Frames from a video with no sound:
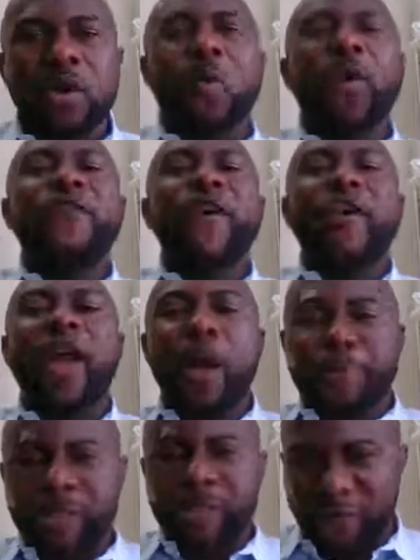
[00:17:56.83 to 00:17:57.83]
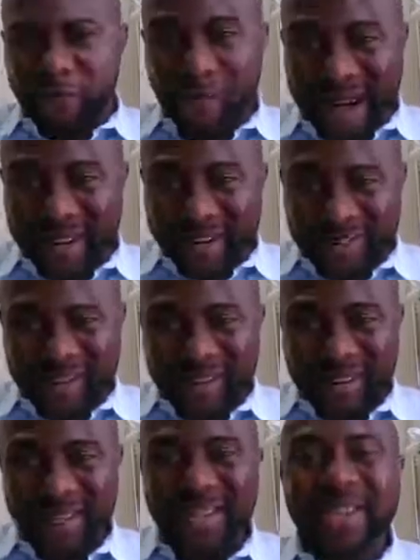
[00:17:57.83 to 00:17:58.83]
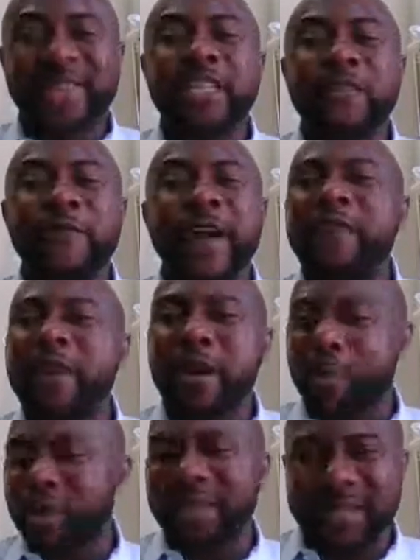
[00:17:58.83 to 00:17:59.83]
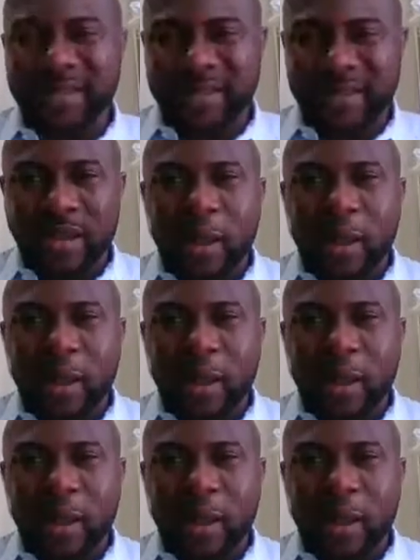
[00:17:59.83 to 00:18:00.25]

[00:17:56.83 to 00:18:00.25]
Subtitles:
Whenever you have peace of mind, it is very, very important.